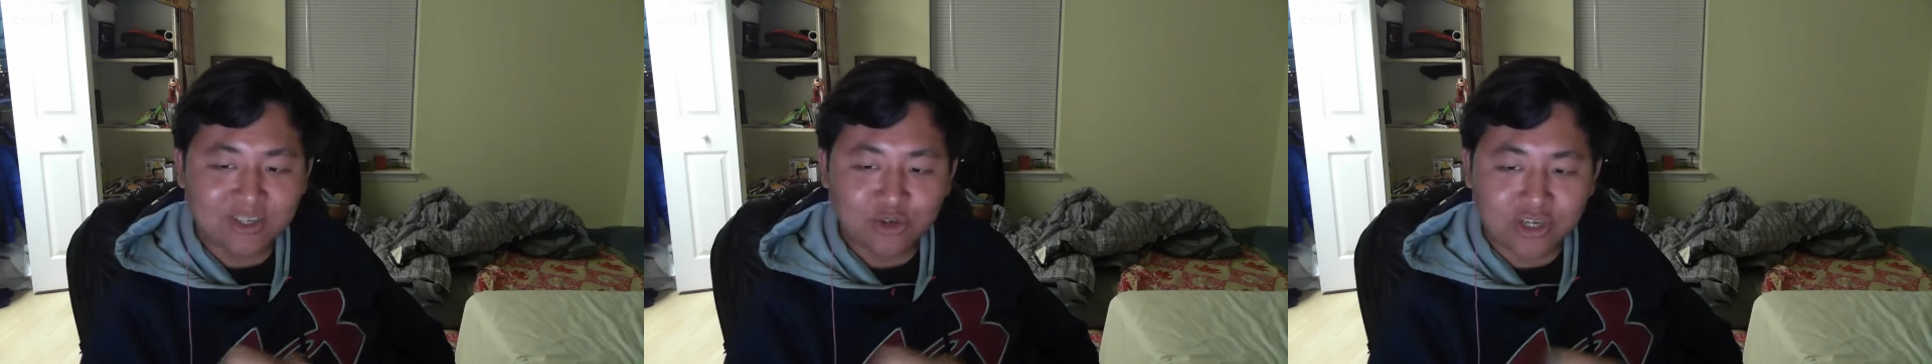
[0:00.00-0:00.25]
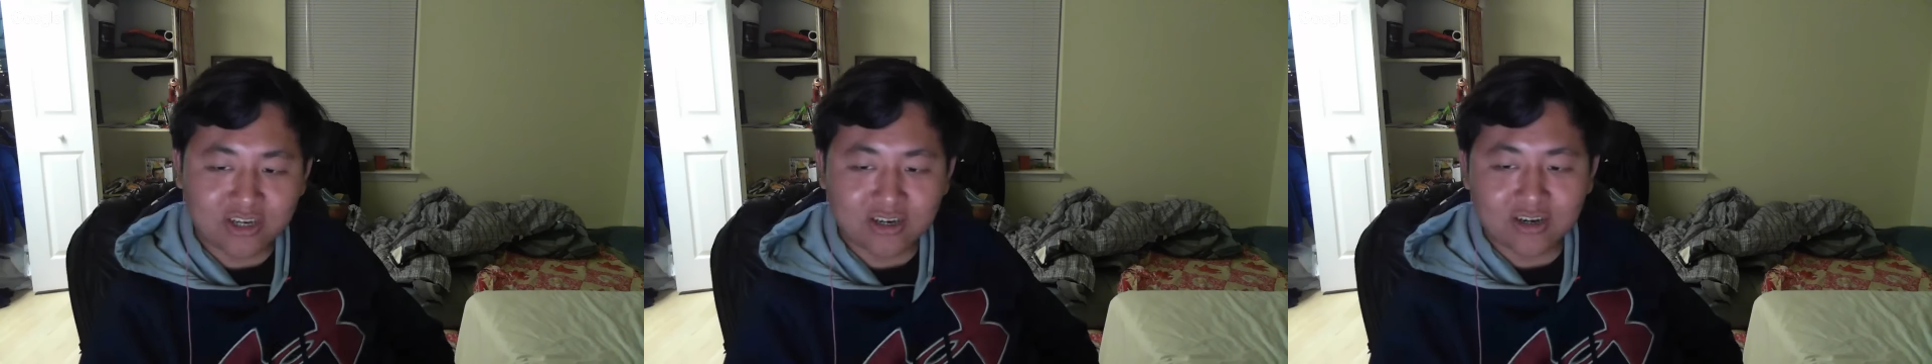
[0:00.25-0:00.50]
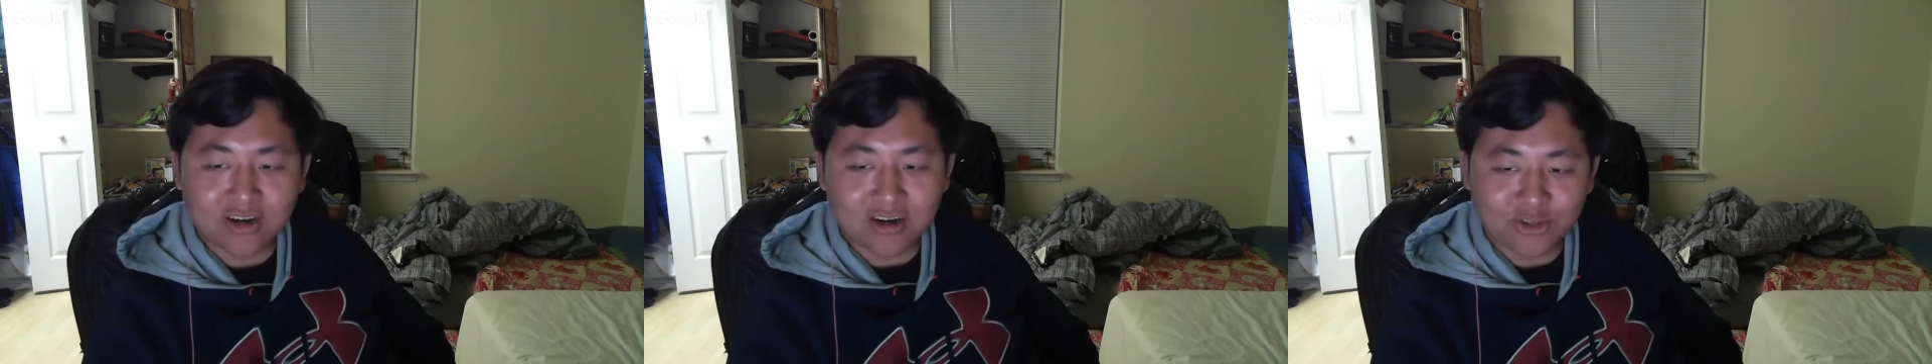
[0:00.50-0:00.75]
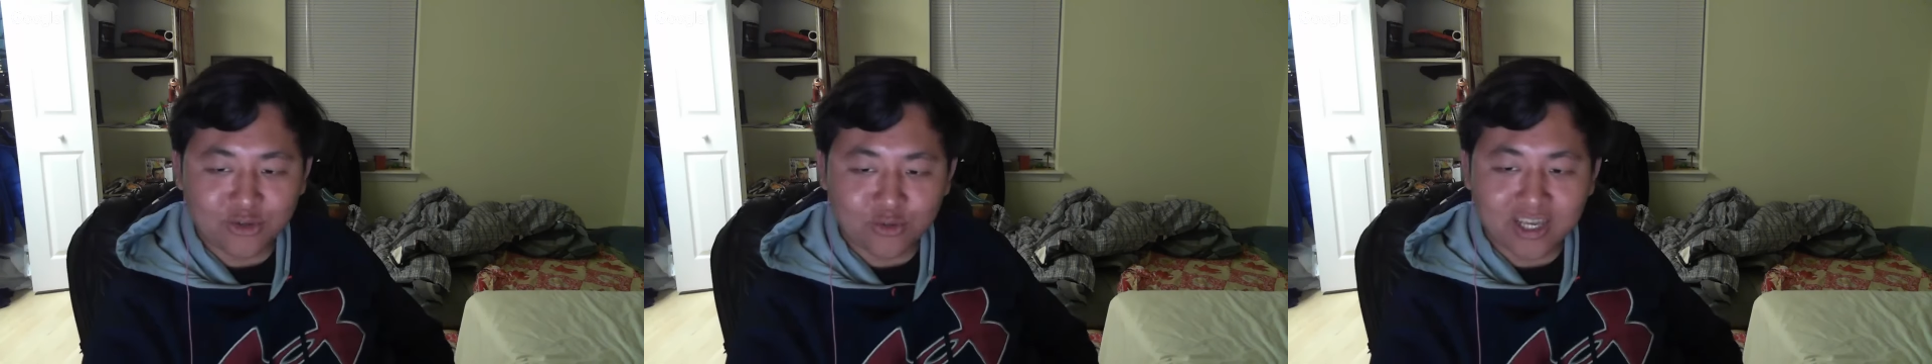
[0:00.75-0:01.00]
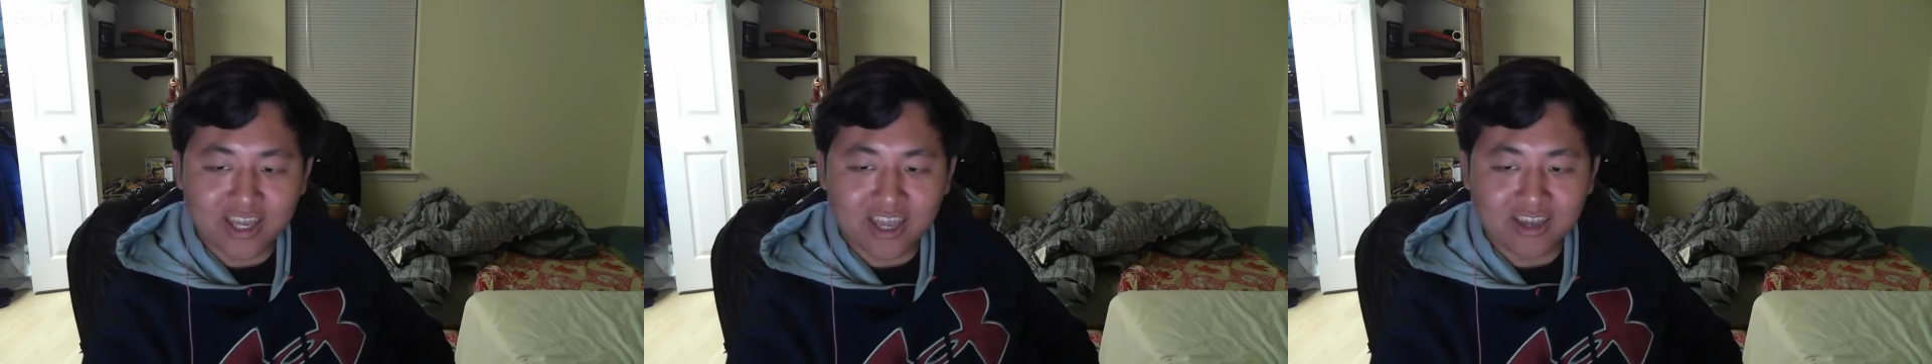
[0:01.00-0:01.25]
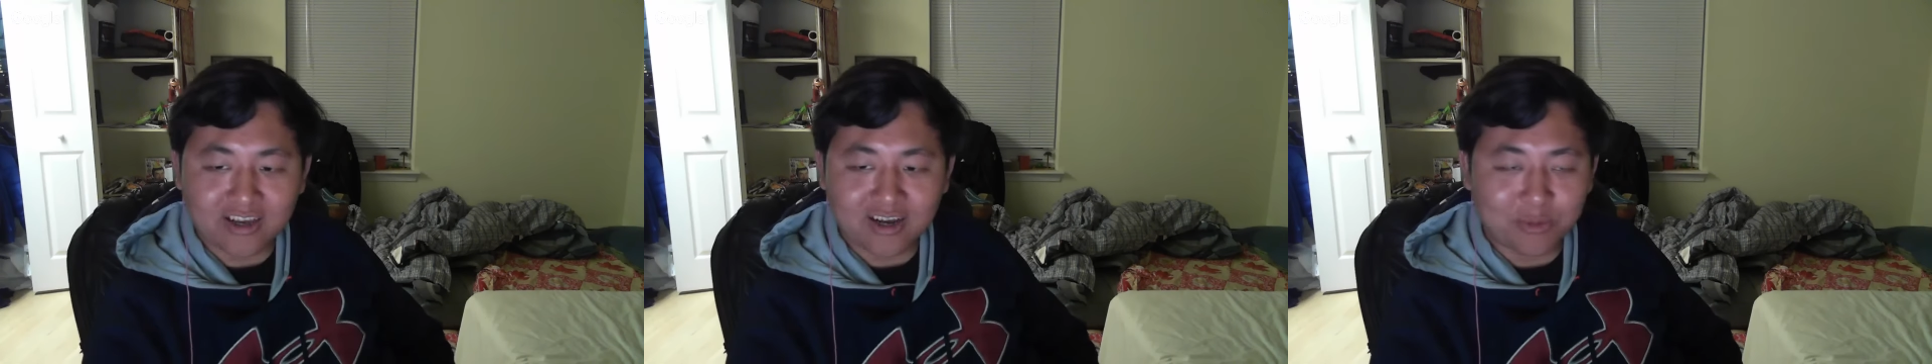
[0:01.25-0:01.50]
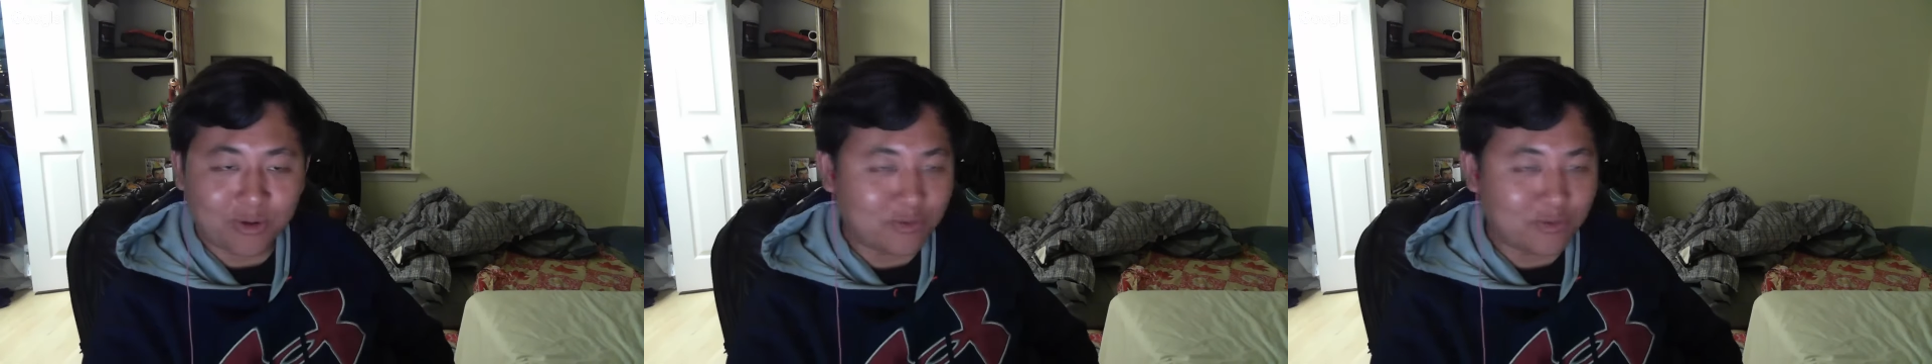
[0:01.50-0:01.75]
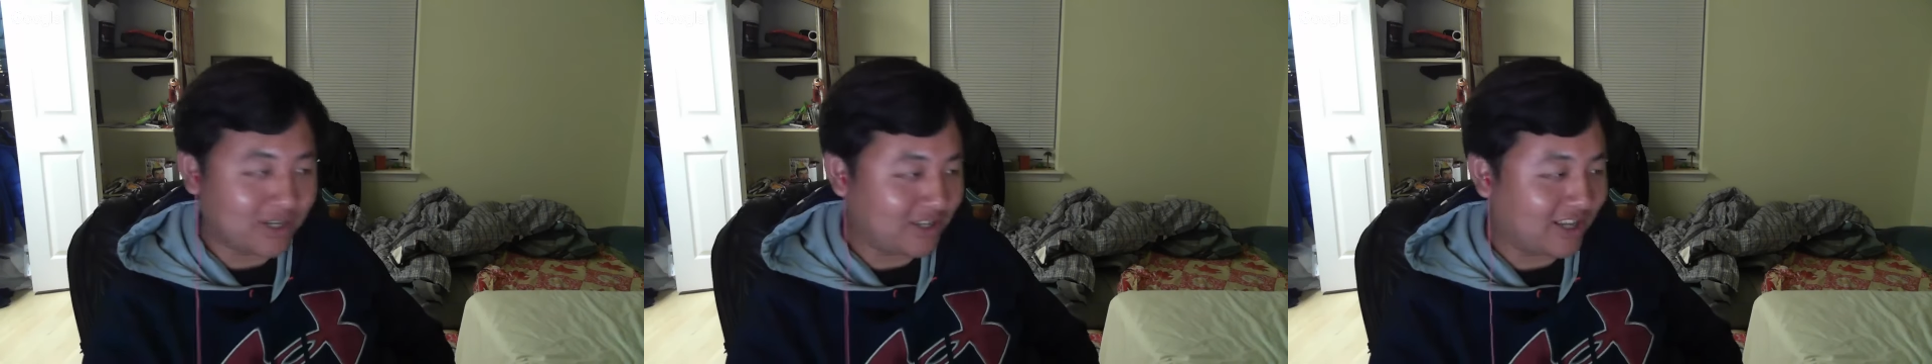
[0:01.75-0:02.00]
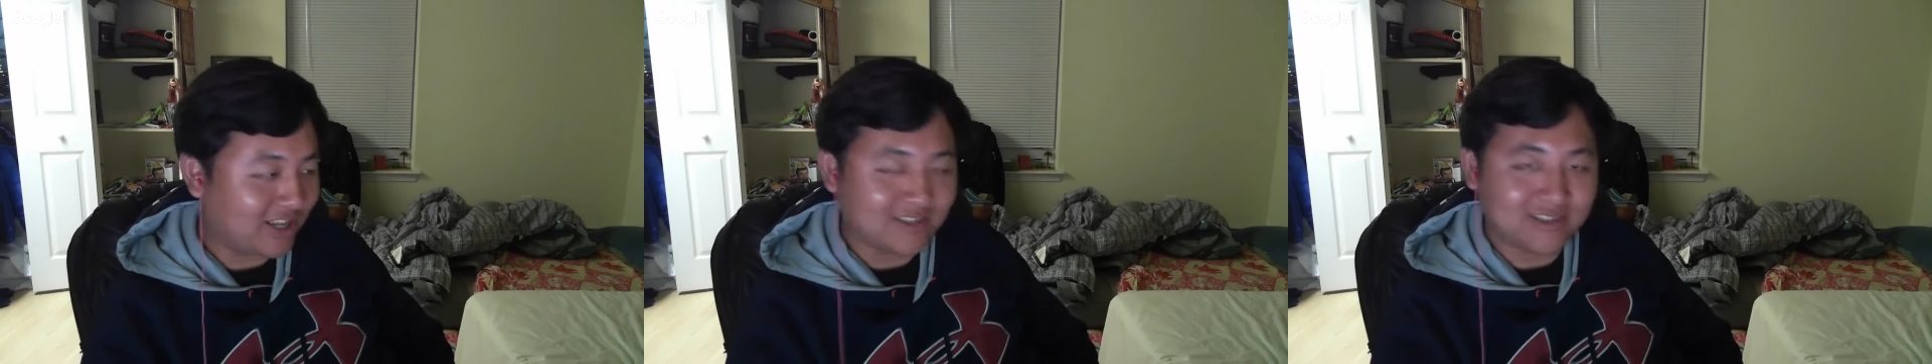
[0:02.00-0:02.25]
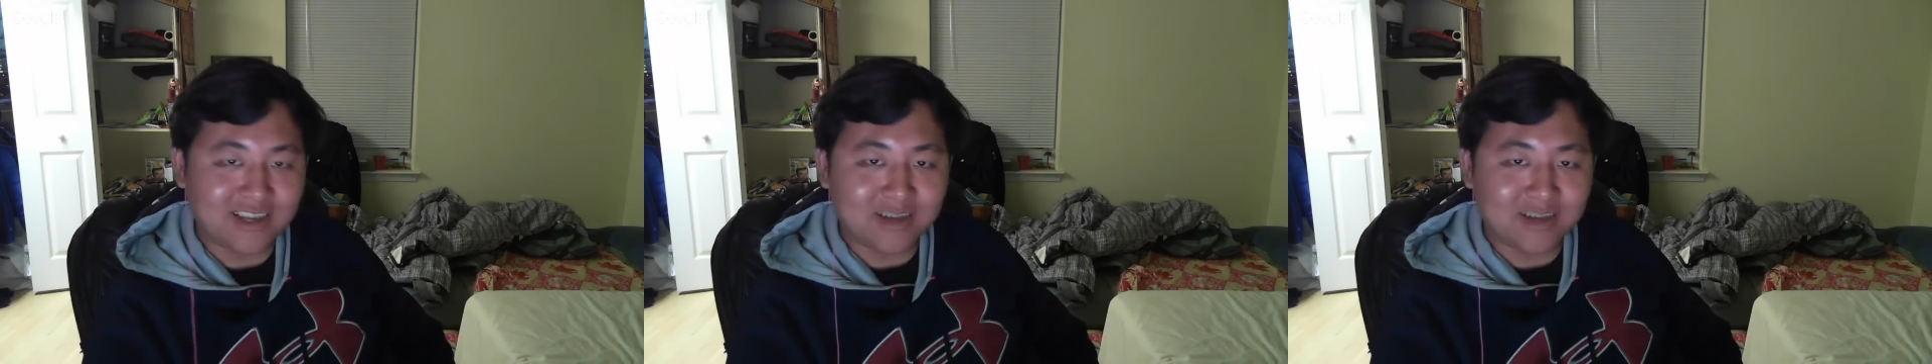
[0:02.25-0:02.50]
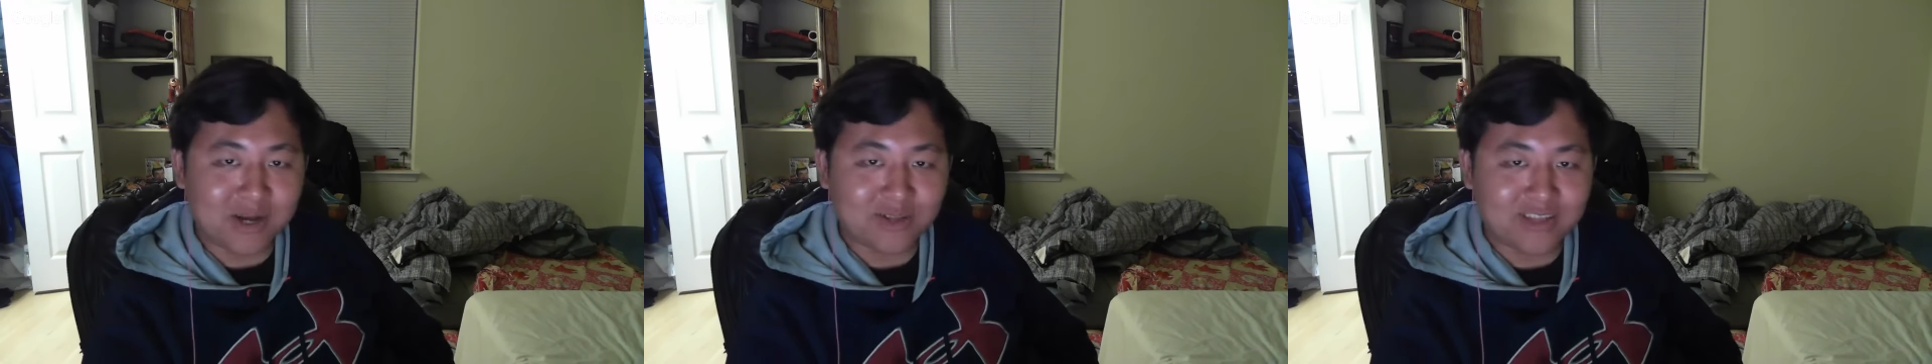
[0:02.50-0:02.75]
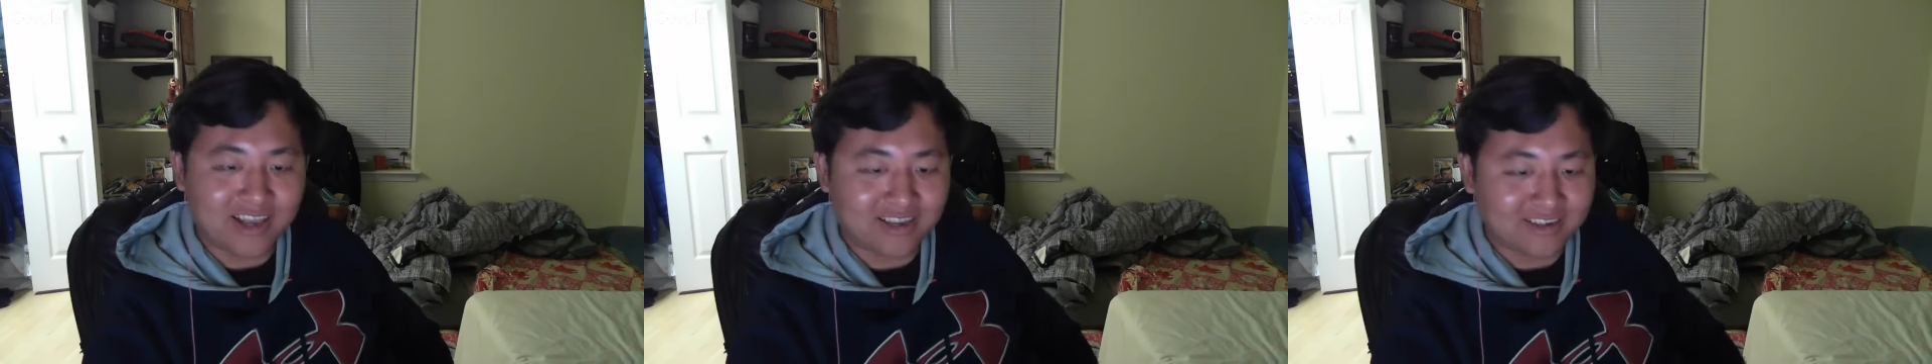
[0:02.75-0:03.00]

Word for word: is asking you here, are you a gay couple? What do you got to say